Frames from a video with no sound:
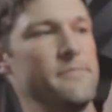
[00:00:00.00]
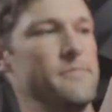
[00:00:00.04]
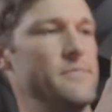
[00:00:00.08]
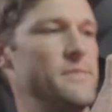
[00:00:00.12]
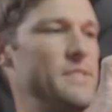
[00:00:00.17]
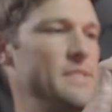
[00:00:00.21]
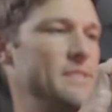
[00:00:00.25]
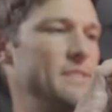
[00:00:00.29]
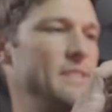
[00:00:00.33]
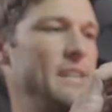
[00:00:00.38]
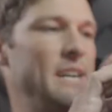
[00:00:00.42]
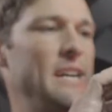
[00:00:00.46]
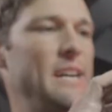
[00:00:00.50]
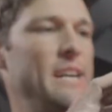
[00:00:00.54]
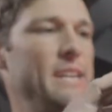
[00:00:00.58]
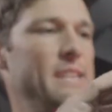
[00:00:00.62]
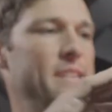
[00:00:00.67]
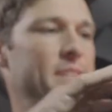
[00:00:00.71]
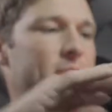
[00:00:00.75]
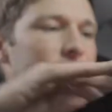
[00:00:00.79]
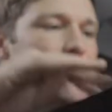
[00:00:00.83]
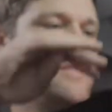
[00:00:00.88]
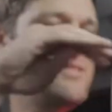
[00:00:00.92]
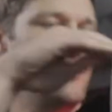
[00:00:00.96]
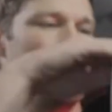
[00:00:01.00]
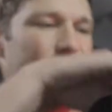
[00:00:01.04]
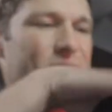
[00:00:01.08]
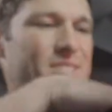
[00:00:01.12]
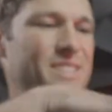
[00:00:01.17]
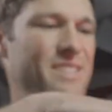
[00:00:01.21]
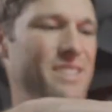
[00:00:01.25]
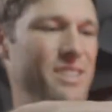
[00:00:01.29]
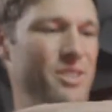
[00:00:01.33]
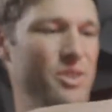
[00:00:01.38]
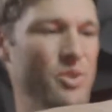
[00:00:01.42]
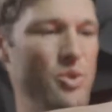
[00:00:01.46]
design, so
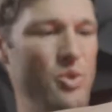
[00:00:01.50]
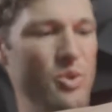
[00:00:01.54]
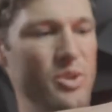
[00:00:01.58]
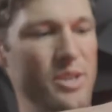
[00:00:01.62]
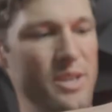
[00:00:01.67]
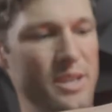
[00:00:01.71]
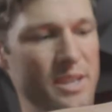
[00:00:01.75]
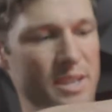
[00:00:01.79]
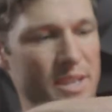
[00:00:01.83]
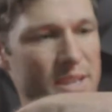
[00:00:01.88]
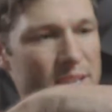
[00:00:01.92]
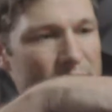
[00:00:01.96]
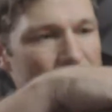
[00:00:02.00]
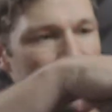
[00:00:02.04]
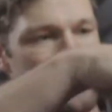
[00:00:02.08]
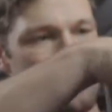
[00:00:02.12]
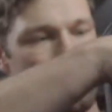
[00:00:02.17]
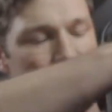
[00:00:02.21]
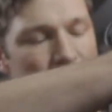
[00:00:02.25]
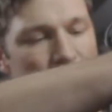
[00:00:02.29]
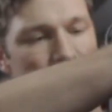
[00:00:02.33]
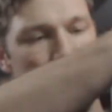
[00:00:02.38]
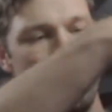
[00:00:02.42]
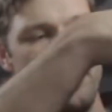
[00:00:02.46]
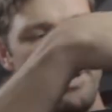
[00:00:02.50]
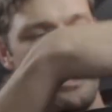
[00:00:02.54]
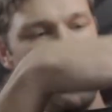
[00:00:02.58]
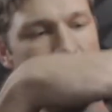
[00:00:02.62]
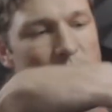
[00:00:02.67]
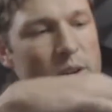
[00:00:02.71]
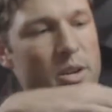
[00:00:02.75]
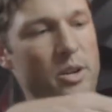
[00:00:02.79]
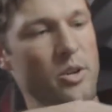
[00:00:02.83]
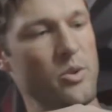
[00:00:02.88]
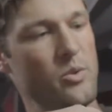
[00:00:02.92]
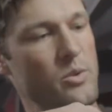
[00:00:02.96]
it's a little
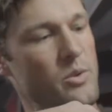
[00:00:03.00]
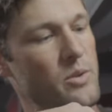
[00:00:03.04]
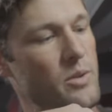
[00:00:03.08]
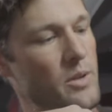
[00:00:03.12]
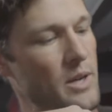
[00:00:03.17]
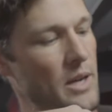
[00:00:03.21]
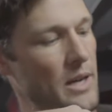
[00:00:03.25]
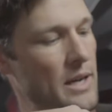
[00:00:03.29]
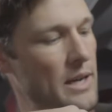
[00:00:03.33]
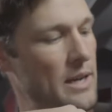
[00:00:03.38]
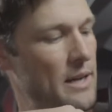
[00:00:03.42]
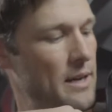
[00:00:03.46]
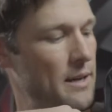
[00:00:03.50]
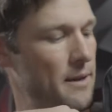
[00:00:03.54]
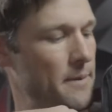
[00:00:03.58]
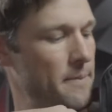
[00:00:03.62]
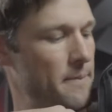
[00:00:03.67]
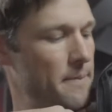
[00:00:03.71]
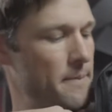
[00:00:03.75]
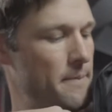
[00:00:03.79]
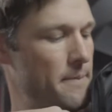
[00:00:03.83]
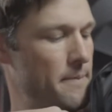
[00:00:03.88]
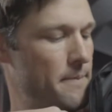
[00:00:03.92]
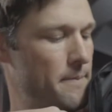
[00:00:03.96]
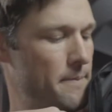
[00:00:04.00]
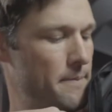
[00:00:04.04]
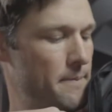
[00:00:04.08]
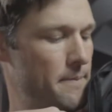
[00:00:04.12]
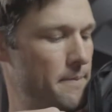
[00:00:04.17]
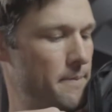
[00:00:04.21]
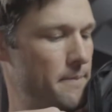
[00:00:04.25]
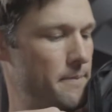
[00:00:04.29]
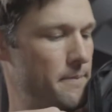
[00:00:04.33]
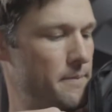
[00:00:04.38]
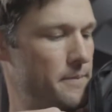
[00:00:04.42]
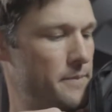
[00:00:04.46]
narrow.
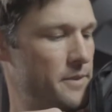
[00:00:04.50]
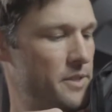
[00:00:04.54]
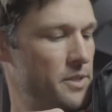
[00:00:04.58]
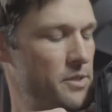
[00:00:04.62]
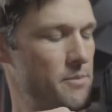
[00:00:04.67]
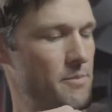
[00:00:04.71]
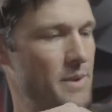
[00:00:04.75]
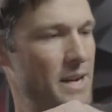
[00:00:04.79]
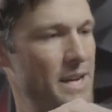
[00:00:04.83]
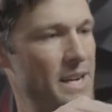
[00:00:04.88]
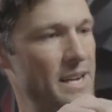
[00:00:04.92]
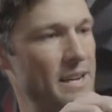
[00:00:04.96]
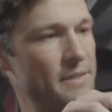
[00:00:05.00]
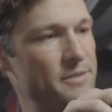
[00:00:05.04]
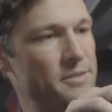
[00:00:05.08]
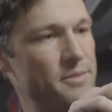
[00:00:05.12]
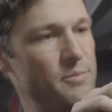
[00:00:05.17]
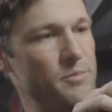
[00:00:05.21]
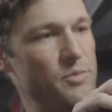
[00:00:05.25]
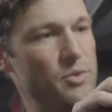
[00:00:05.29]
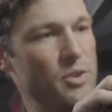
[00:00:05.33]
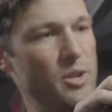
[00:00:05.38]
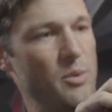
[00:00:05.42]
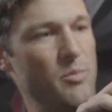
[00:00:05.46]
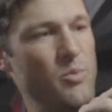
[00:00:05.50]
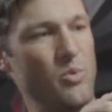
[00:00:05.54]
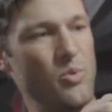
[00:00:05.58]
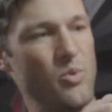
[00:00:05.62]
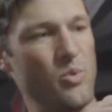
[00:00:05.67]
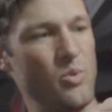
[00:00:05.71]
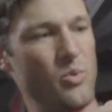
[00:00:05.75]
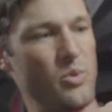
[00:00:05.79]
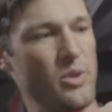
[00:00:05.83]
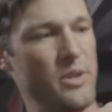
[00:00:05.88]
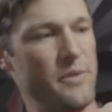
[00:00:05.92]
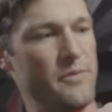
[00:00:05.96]
So you might have some
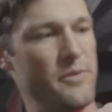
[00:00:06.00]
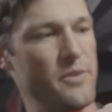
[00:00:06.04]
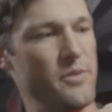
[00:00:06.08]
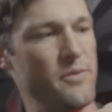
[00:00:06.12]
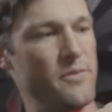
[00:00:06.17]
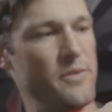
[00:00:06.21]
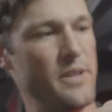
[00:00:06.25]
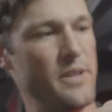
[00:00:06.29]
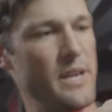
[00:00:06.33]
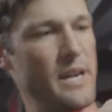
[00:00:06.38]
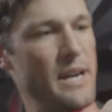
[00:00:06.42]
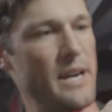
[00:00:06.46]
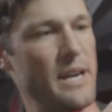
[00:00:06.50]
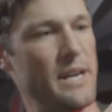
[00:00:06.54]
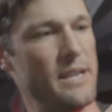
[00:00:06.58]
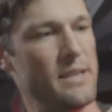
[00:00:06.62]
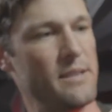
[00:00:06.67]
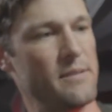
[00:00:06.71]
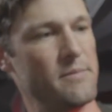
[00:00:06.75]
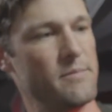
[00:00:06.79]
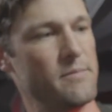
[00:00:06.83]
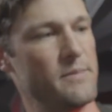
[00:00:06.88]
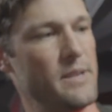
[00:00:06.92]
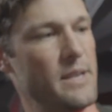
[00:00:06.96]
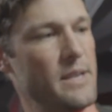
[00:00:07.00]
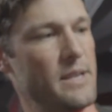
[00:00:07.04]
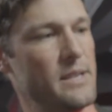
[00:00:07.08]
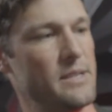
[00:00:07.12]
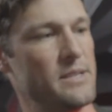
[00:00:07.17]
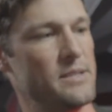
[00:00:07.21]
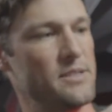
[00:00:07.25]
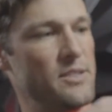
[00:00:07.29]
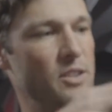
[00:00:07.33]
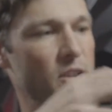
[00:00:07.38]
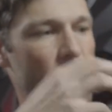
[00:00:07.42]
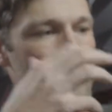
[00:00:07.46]
trouble if you've got
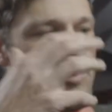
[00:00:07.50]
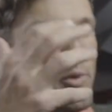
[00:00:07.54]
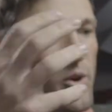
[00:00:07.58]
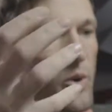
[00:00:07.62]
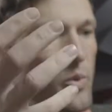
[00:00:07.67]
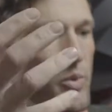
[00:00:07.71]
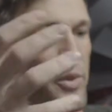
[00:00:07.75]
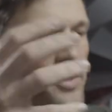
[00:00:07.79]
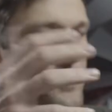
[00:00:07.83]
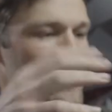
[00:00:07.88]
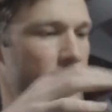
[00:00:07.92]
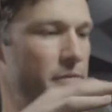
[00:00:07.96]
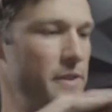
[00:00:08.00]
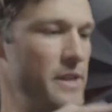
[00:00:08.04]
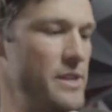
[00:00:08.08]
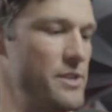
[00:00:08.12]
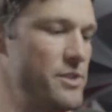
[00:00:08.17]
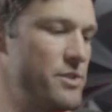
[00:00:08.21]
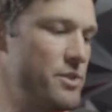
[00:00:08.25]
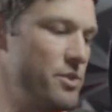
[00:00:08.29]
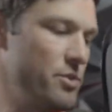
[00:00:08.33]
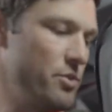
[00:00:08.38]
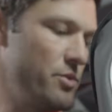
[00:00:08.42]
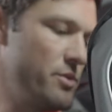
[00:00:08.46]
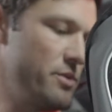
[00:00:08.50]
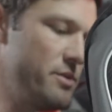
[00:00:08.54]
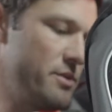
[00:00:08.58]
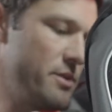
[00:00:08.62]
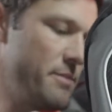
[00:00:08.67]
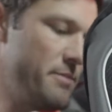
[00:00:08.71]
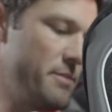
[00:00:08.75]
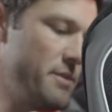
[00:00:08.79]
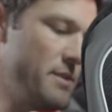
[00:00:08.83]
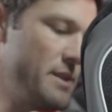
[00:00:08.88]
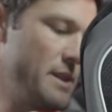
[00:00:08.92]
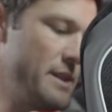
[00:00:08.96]
softball with the face shield or
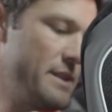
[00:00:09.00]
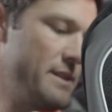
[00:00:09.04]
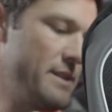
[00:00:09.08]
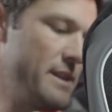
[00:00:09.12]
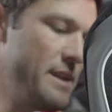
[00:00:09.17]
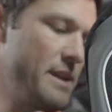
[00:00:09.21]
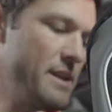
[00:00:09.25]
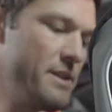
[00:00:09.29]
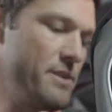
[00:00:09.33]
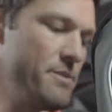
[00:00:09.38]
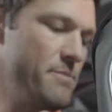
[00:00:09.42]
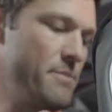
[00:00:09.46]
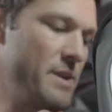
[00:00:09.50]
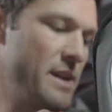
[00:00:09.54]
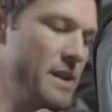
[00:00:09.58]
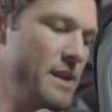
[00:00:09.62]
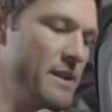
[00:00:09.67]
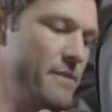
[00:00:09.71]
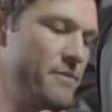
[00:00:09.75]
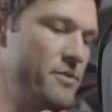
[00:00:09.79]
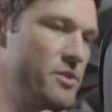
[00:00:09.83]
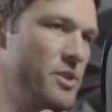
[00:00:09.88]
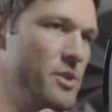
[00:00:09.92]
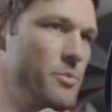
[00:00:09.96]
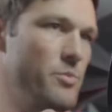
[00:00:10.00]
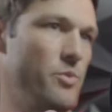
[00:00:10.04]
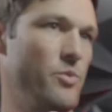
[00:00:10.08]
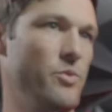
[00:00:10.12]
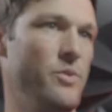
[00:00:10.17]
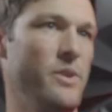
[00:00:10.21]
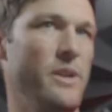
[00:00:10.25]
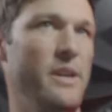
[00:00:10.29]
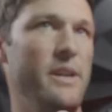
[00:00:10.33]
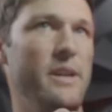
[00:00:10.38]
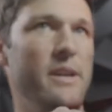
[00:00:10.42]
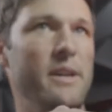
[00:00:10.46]
something like that. You might have trouble
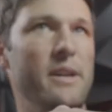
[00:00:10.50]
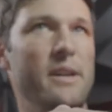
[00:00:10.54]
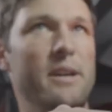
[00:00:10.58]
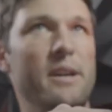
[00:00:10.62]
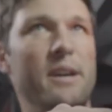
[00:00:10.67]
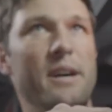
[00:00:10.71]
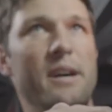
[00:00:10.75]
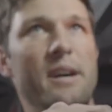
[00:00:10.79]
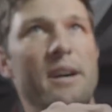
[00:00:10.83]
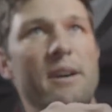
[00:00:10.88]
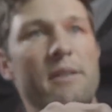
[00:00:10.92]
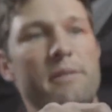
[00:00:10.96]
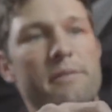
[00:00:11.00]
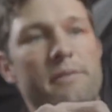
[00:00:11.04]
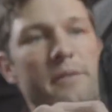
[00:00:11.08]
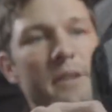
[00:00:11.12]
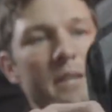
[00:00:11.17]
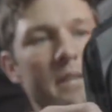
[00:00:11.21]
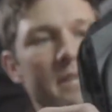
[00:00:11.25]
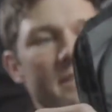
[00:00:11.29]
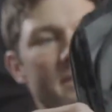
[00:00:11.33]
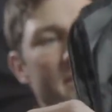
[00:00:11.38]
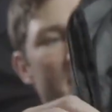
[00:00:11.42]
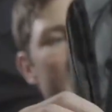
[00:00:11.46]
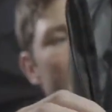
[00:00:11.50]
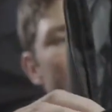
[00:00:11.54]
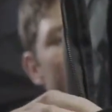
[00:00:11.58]
fitting some of